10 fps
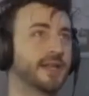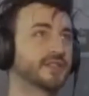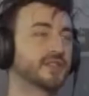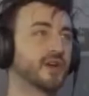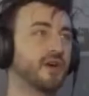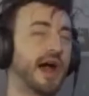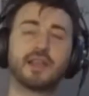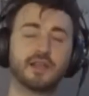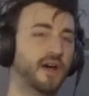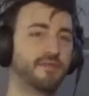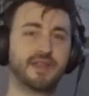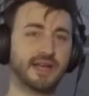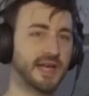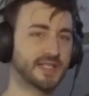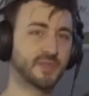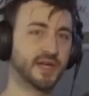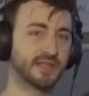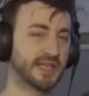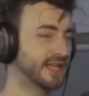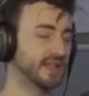so I love that aspect.
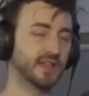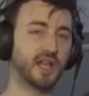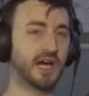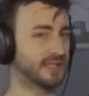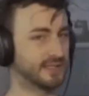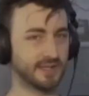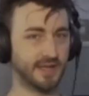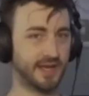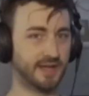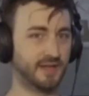I get lost in that.